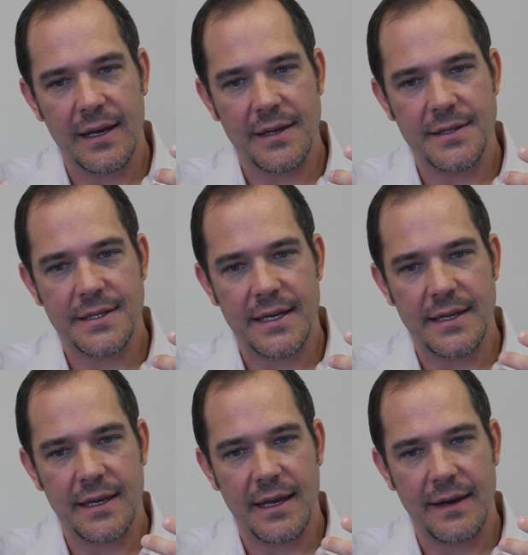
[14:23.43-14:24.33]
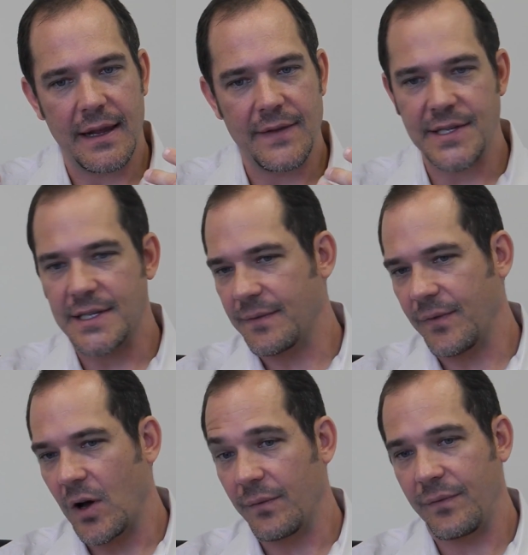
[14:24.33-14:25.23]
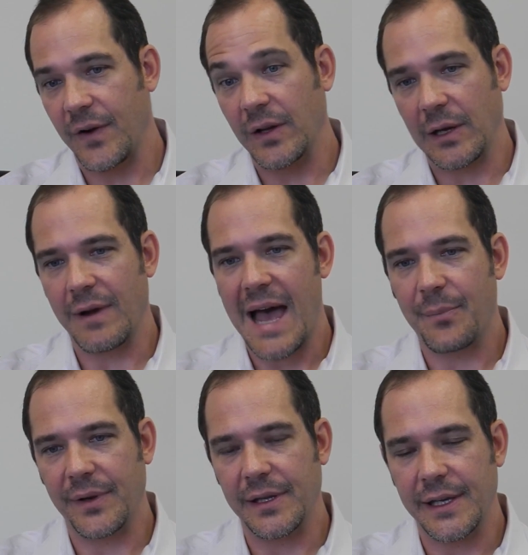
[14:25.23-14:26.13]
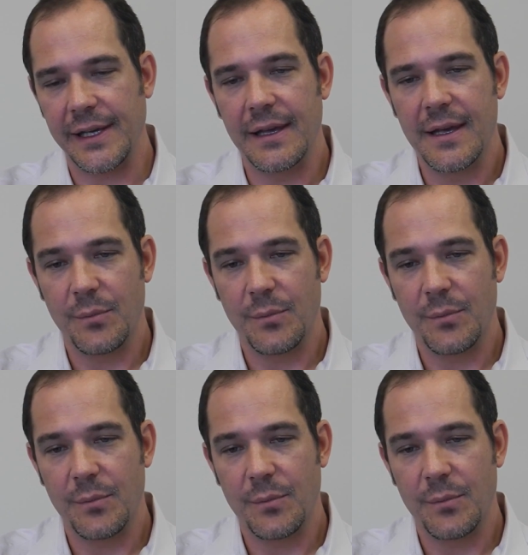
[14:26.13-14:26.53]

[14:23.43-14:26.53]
and this has evolved fairly rapidly,